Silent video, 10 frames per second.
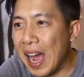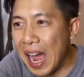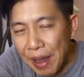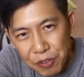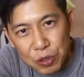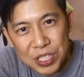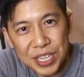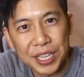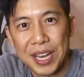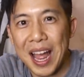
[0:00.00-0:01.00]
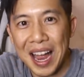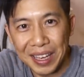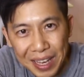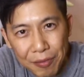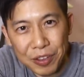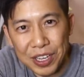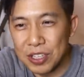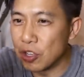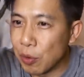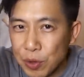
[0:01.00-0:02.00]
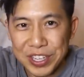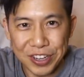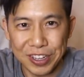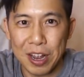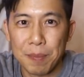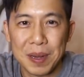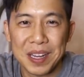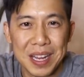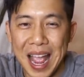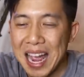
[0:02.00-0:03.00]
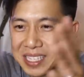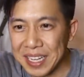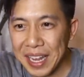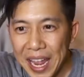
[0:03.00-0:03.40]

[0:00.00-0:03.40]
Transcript: I've used it, I loved it, so I reached out to the company asking,